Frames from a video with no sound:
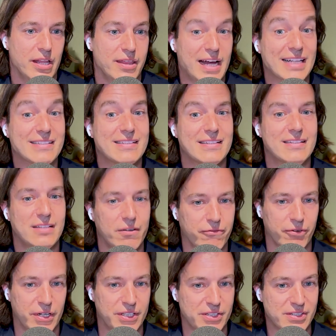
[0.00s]
That's the
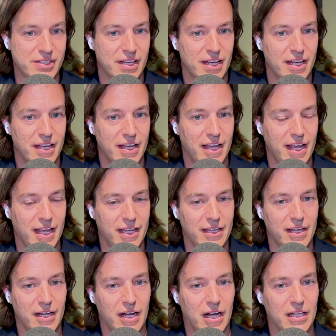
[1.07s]
difference
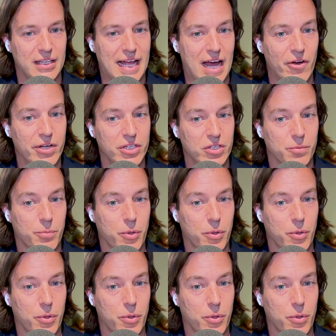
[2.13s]
in allowing your